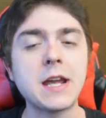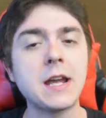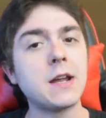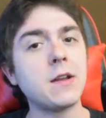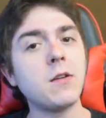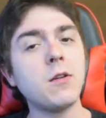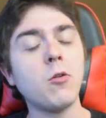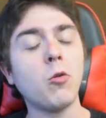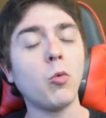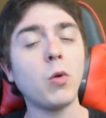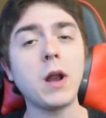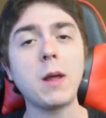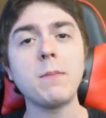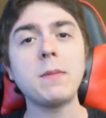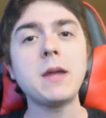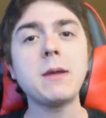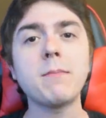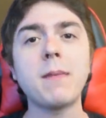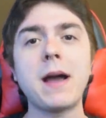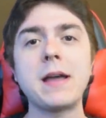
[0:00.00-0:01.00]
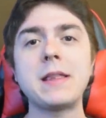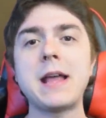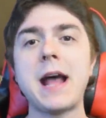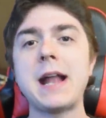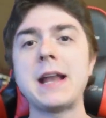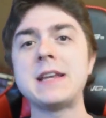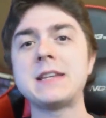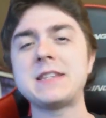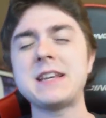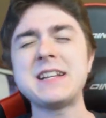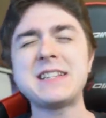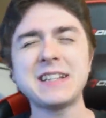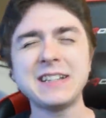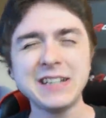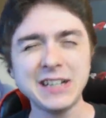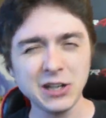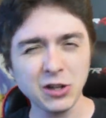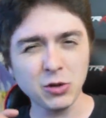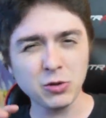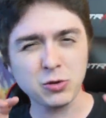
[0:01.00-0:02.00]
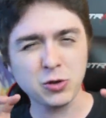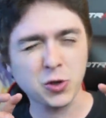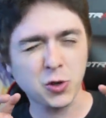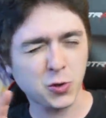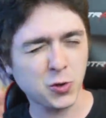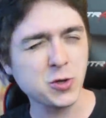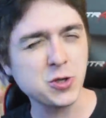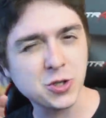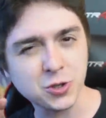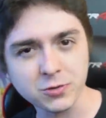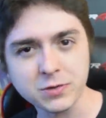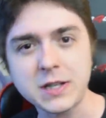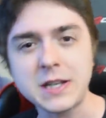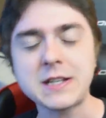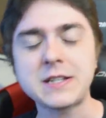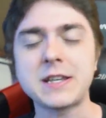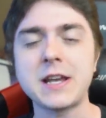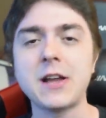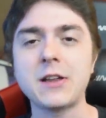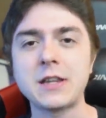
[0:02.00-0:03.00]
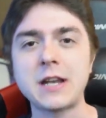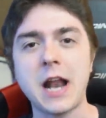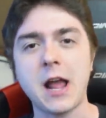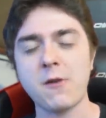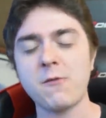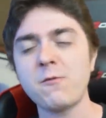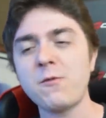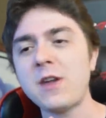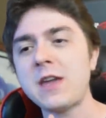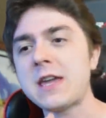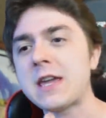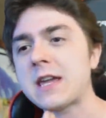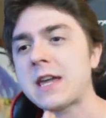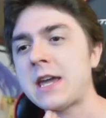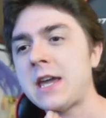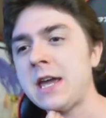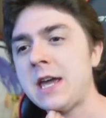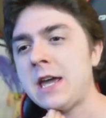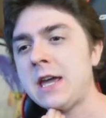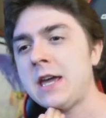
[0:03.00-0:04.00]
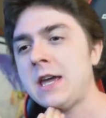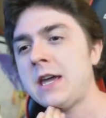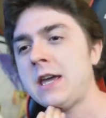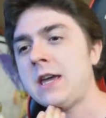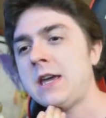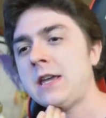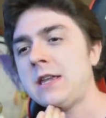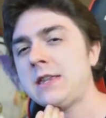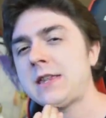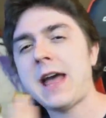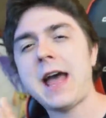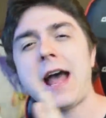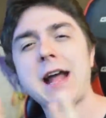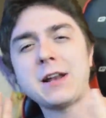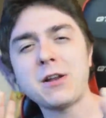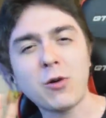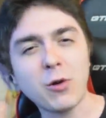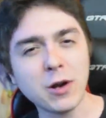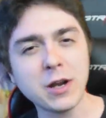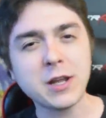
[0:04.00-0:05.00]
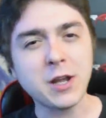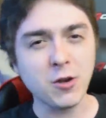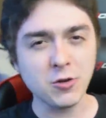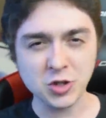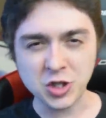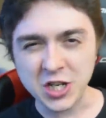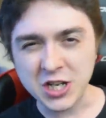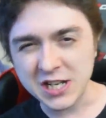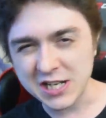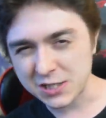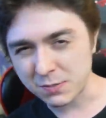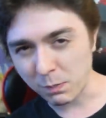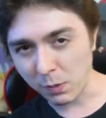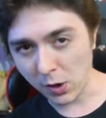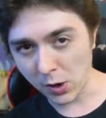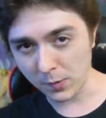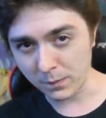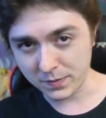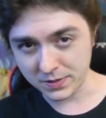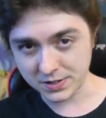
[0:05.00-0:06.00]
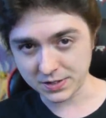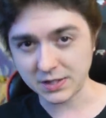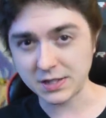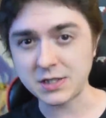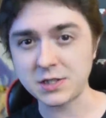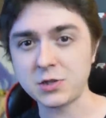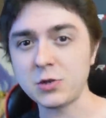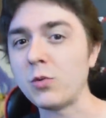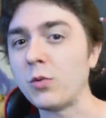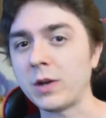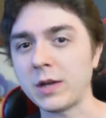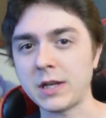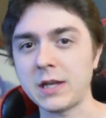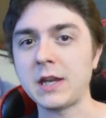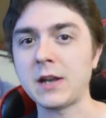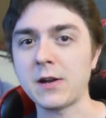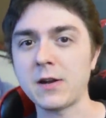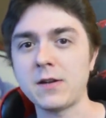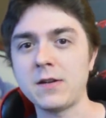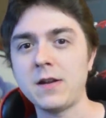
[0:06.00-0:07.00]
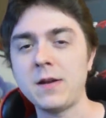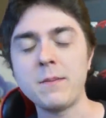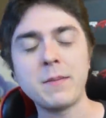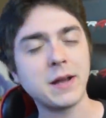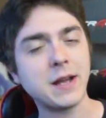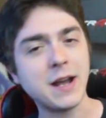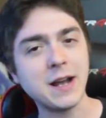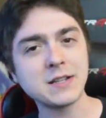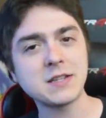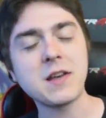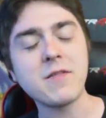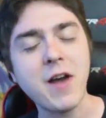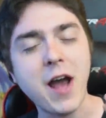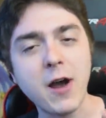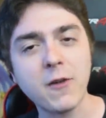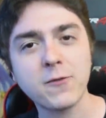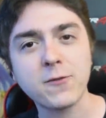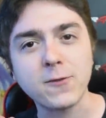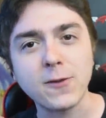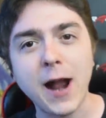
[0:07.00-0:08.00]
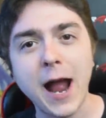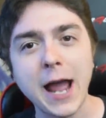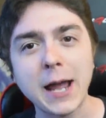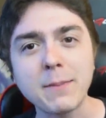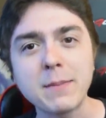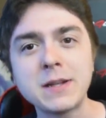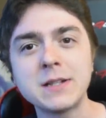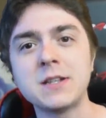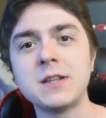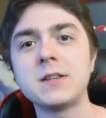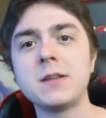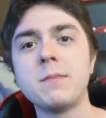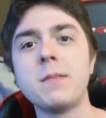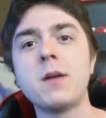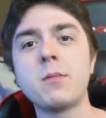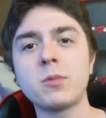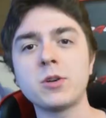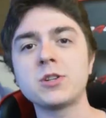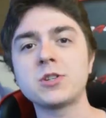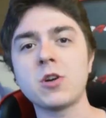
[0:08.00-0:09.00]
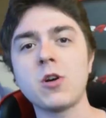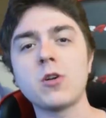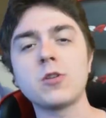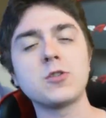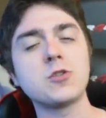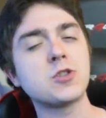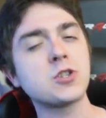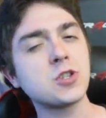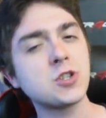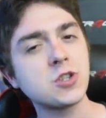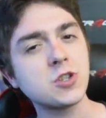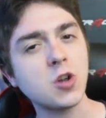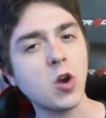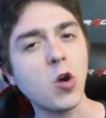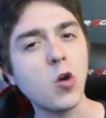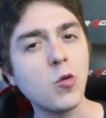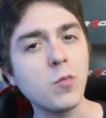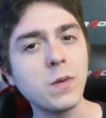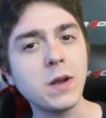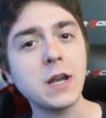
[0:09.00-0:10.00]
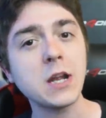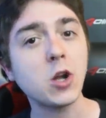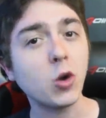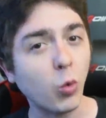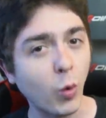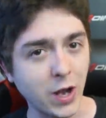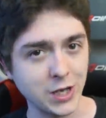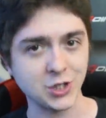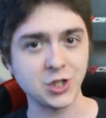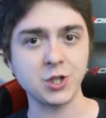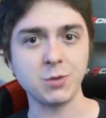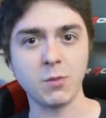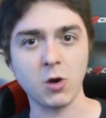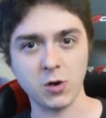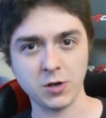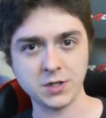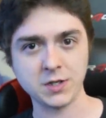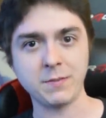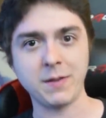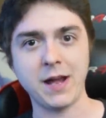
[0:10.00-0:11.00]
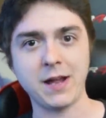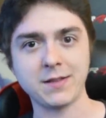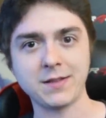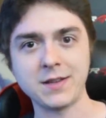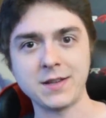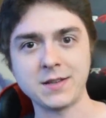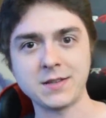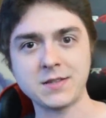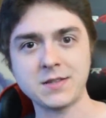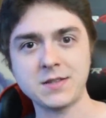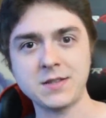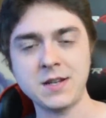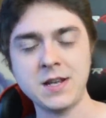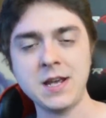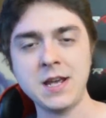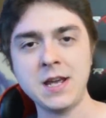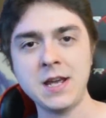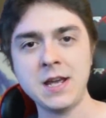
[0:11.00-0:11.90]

And what I mean by that is, it's a little crucial detail that I think that Horikoshi is purposely doing here. And because of how fragmented the memories are, there's so many question marks about this.